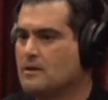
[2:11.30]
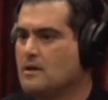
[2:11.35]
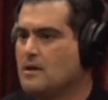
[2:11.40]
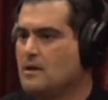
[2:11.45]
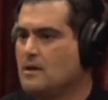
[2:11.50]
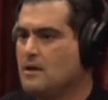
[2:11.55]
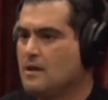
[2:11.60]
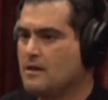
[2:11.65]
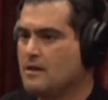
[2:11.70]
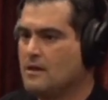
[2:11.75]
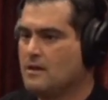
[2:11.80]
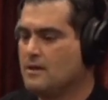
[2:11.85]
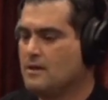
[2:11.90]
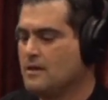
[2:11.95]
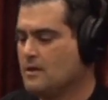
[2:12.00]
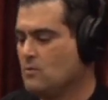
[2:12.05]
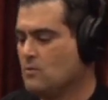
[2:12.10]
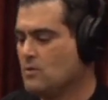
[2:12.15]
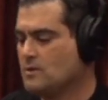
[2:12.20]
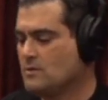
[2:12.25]
The, the
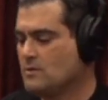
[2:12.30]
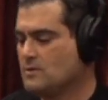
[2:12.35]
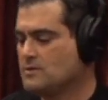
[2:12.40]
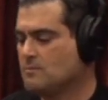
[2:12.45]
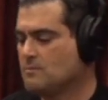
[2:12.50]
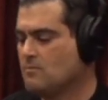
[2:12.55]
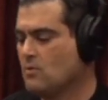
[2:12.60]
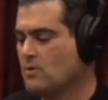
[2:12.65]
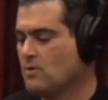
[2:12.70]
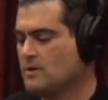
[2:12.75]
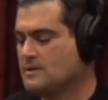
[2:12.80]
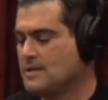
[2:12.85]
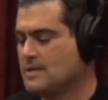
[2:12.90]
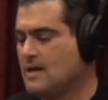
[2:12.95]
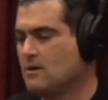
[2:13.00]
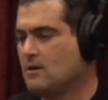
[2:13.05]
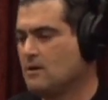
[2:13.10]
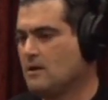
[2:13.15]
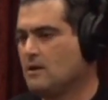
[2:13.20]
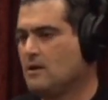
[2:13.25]
what, what's important is how
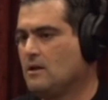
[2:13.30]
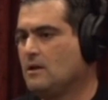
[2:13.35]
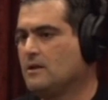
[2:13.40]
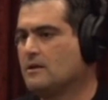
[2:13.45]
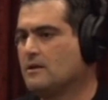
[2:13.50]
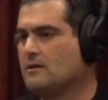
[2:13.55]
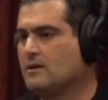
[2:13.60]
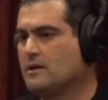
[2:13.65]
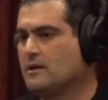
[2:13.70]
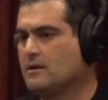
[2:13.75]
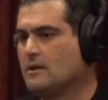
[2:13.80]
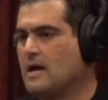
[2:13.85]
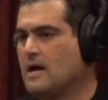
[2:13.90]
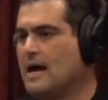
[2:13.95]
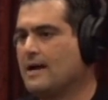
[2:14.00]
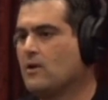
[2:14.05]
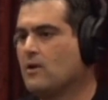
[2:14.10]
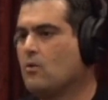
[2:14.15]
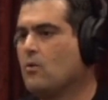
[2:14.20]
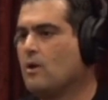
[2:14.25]
clear and high
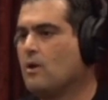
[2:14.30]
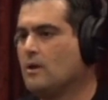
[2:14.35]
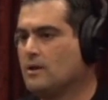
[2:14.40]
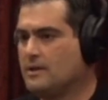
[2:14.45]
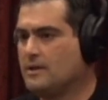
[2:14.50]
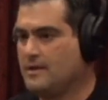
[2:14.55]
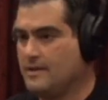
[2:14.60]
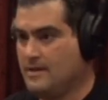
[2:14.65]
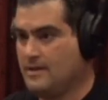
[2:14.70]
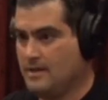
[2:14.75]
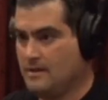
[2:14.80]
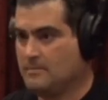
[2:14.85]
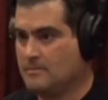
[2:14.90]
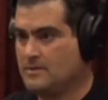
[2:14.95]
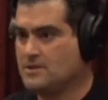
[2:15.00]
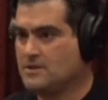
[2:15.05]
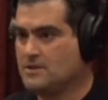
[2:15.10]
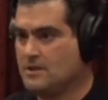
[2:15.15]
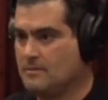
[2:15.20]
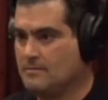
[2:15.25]
quality the image
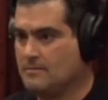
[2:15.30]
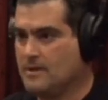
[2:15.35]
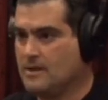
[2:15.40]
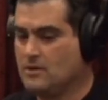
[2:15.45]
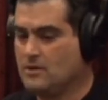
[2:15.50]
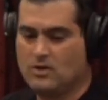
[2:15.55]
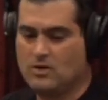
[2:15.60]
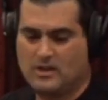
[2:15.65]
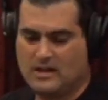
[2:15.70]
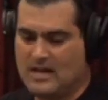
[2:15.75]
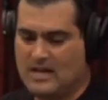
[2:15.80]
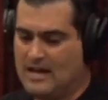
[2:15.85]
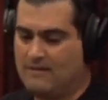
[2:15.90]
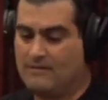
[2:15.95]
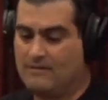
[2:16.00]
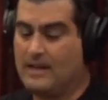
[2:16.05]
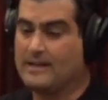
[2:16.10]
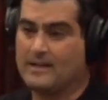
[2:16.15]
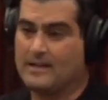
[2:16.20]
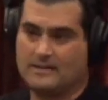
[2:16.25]
can be. You can mm-hmm. have
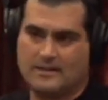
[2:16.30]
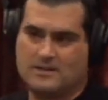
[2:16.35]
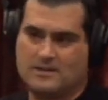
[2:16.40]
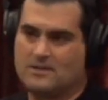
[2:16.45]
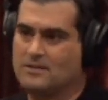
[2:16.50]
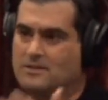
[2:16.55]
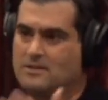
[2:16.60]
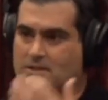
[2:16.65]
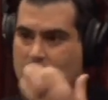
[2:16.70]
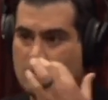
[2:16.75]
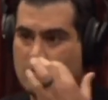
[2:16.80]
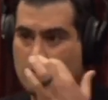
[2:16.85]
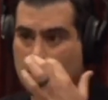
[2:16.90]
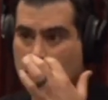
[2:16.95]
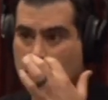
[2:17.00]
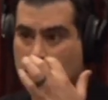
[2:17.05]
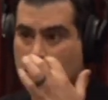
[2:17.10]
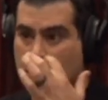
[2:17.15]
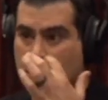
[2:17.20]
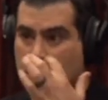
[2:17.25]
like the digital zoom. It
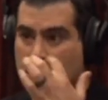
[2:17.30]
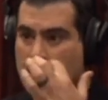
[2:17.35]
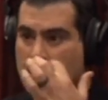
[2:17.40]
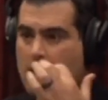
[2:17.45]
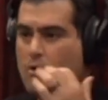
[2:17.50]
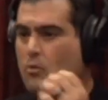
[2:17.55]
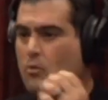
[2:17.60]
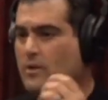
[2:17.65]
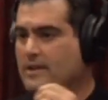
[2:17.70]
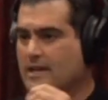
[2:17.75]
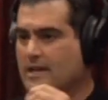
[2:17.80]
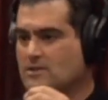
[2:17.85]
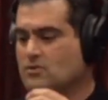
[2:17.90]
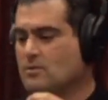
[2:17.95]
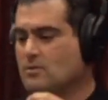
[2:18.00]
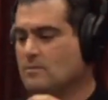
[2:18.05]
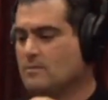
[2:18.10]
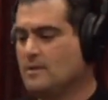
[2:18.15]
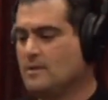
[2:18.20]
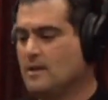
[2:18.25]
could be when they
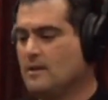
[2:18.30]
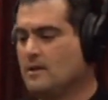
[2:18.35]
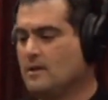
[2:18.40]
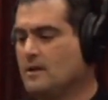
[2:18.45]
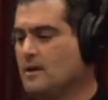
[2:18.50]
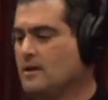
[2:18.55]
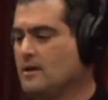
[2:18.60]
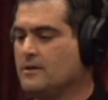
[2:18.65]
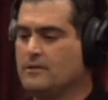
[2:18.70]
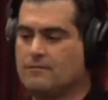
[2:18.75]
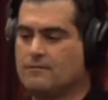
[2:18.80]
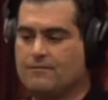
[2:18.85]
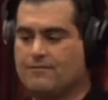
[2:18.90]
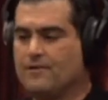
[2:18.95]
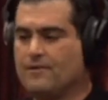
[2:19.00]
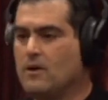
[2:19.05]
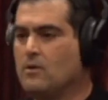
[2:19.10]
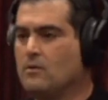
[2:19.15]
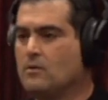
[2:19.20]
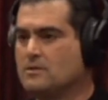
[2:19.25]
zoom in on your
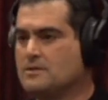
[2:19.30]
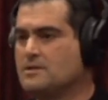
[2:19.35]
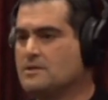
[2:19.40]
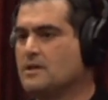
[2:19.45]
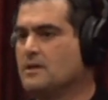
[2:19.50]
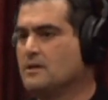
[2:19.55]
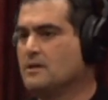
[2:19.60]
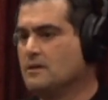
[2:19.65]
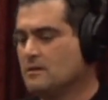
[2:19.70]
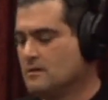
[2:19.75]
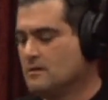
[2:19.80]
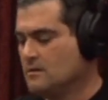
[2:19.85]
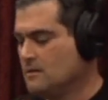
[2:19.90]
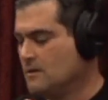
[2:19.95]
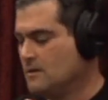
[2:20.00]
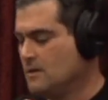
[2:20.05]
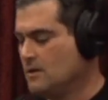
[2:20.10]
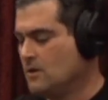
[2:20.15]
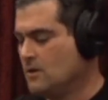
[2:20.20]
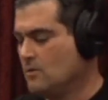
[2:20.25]
phone. Say uh, you
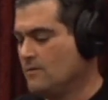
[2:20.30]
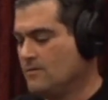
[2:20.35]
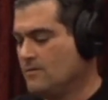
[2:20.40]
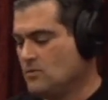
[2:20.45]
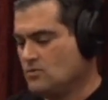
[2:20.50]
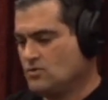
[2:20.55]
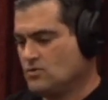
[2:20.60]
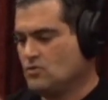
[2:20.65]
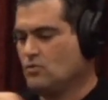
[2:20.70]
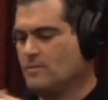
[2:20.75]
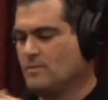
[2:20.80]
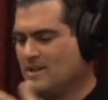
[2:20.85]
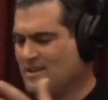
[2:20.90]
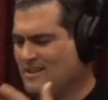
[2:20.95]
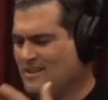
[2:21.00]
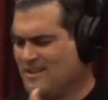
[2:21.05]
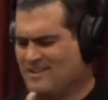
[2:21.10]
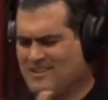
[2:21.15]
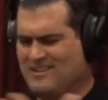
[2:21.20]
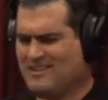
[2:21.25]
know if you zoom in, the,
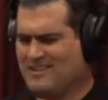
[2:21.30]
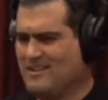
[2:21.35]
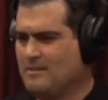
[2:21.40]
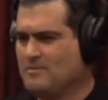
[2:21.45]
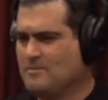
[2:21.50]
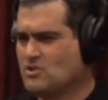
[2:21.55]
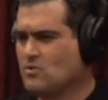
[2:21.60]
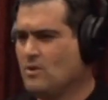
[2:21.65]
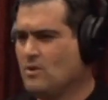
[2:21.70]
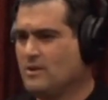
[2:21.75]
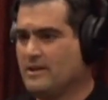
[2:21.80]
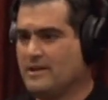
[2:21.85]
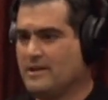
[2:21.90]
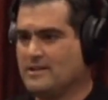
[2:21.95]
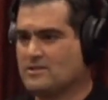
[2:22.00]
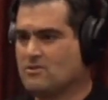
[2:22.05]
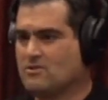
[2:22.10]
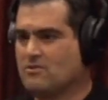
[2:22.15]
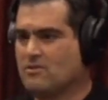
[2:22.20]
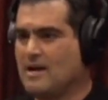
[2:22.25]
the, image quality gets
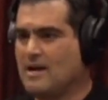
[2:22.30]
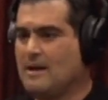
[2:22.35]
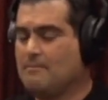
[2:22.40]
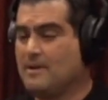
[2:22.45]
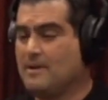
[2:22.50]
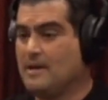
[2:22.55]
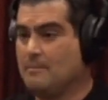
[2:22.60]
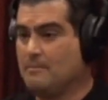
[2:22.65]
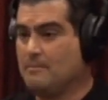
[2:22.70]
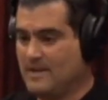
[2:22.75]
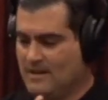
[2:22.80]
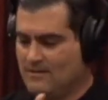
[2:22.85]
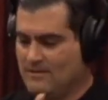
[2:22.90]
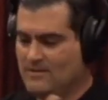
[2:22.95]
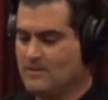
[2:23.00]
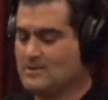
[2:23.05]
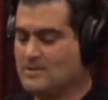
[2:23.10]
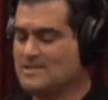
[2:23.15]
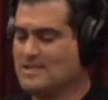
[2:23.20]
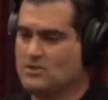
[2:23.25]
crappy. But even right. though it
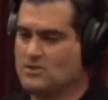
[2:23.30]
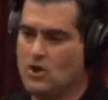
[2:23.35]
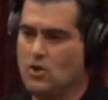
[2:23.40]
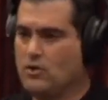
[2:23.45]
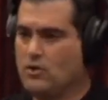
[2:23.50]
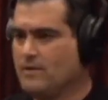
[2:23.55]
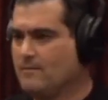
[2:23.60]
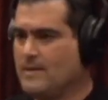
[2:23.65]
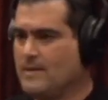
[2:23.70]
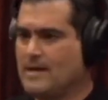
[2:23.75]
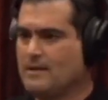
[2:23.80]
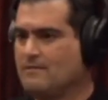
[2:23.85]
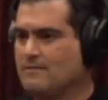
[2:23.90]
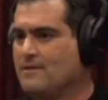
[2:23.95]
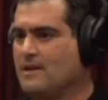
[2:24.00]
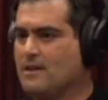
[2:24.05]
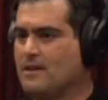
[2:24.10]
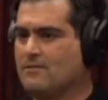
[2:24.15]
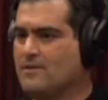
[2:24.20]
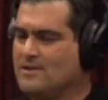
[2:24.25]
says oh you've magnified it
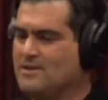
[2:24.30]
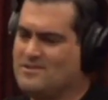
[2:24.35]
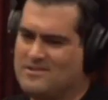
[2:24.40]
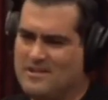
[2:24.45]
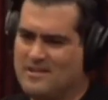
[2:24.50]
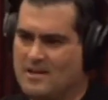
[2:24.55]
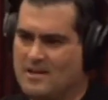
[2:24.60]
300 times,